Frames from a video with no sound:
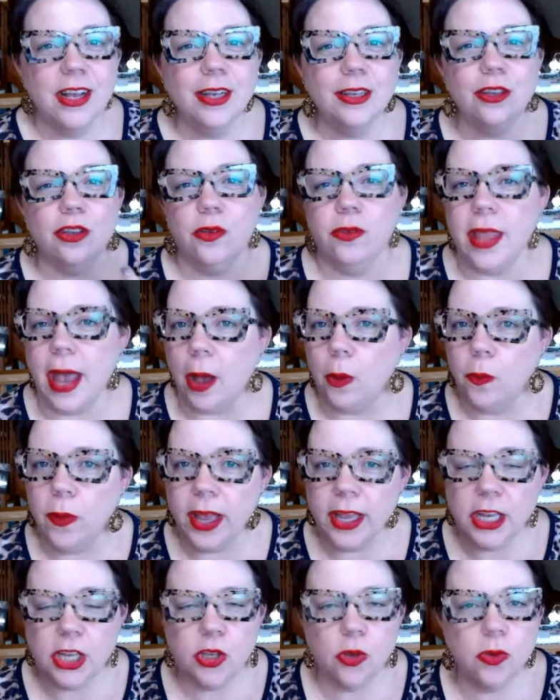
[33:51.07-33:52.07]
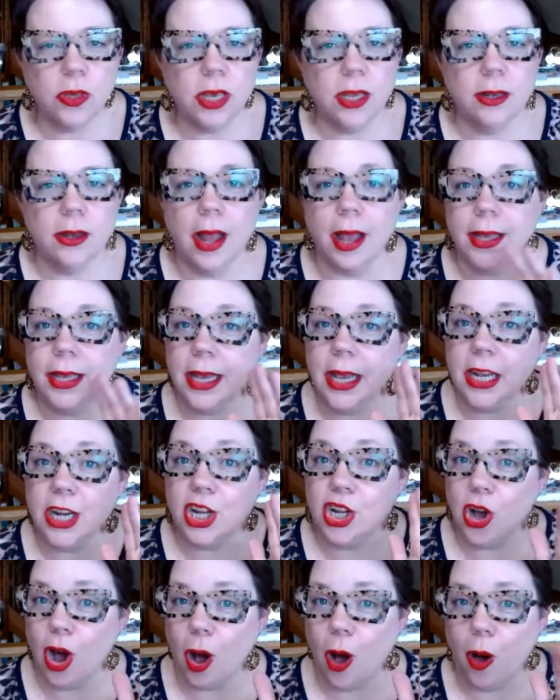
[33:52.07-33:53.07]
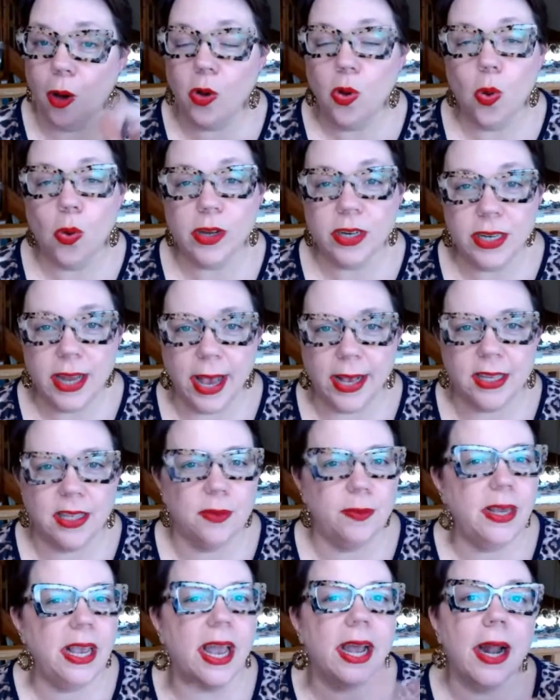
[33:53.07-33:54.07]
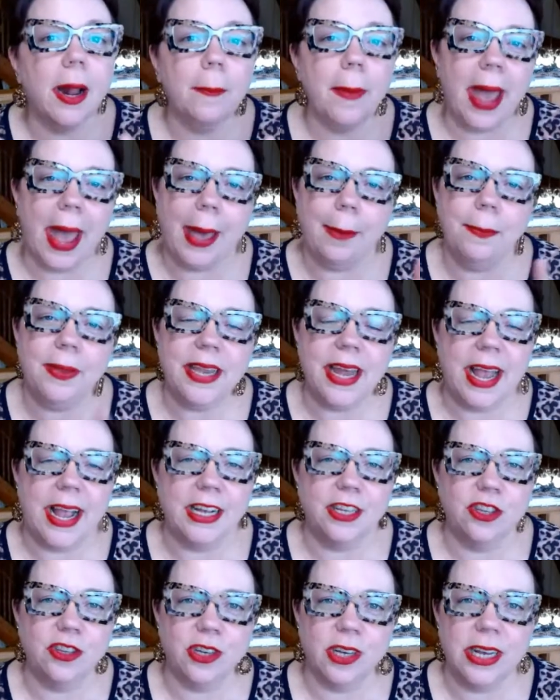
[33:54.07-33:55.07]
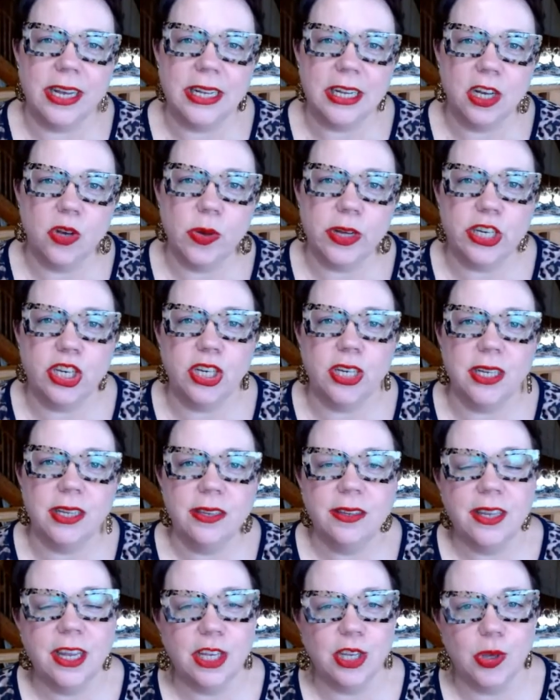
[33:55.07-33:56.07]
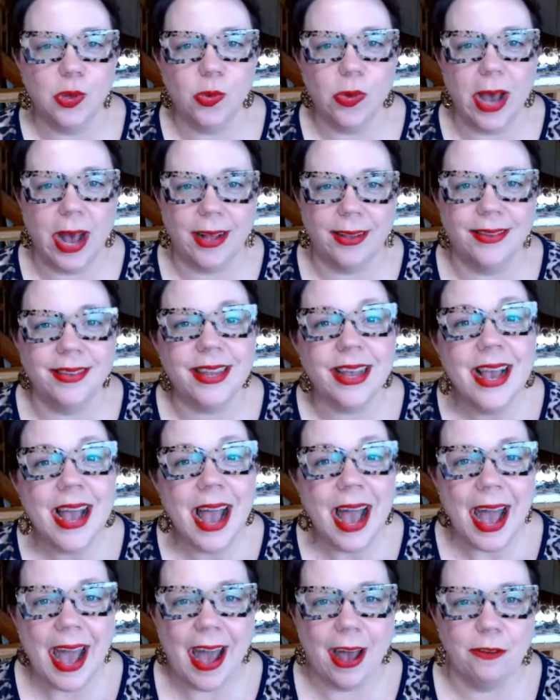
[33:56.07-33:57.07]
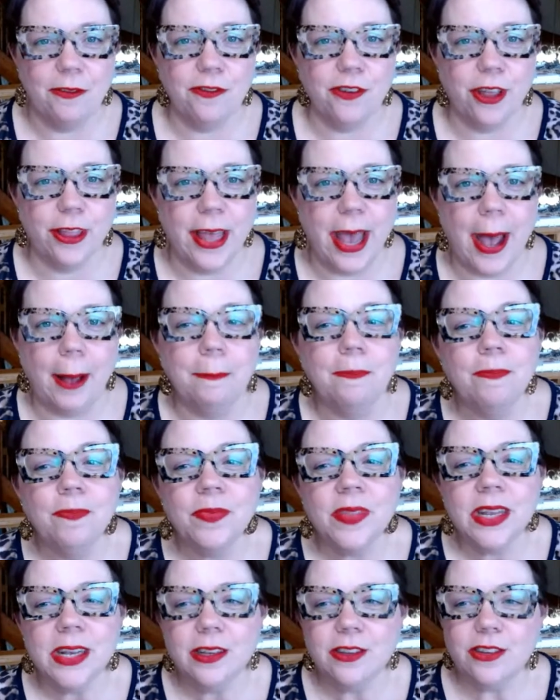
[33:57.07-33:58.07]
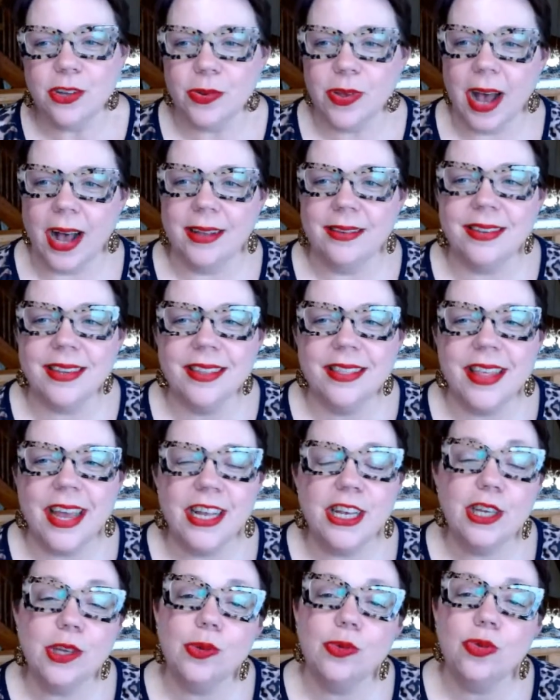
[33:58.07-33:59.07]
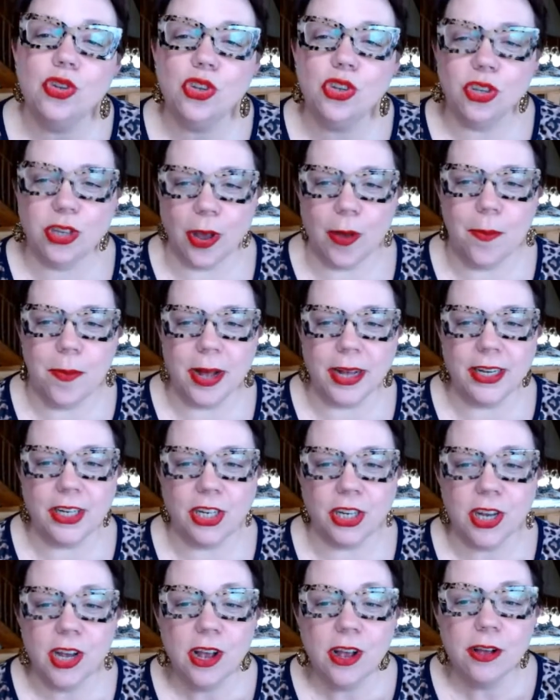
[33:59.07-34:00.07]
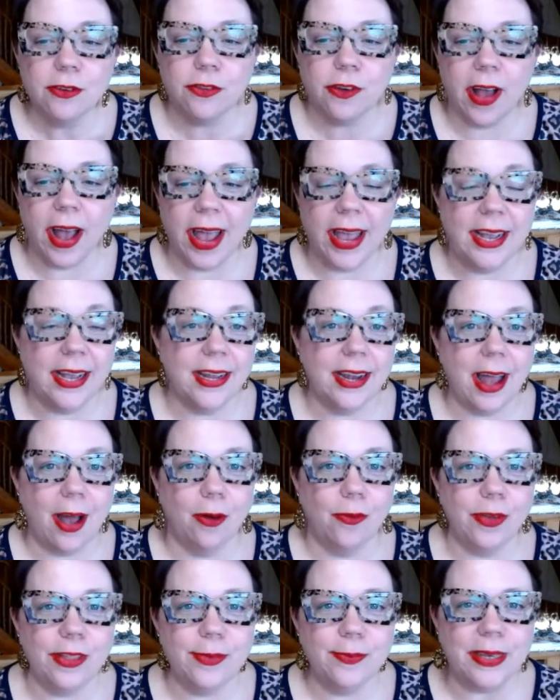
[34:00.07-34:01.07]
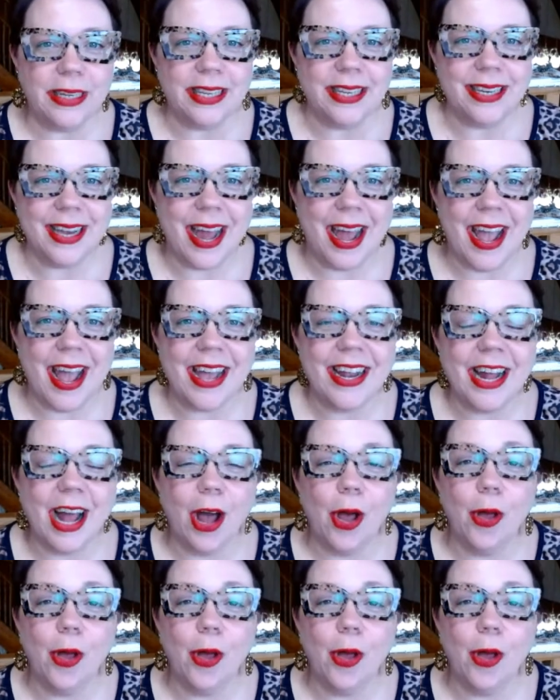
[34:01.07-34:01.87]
so that way you can again call or text me and i'm happy to answer any questions that you guys have for that so guys thank you so much for hanging out with me today and i